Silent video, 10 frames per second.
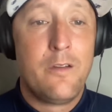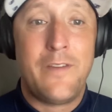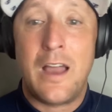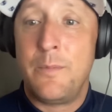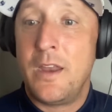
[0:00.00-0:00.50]

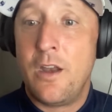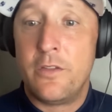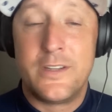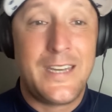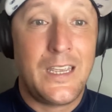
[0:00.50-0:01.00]
Find me
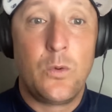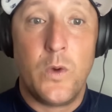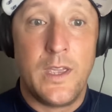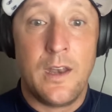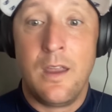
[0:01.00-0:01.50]
another
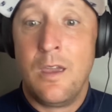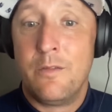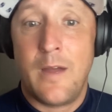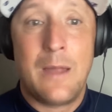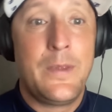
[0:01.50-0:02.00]
10-win.
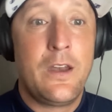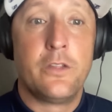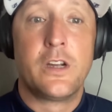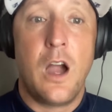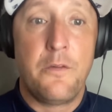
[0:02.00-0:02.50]
Find me
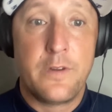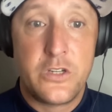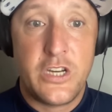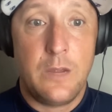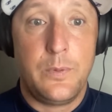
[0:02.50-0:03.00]
another
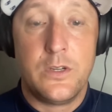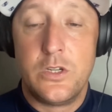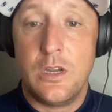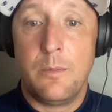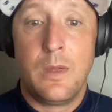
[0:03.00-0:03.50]
conference
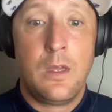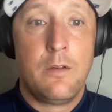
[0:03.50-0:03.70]
championship.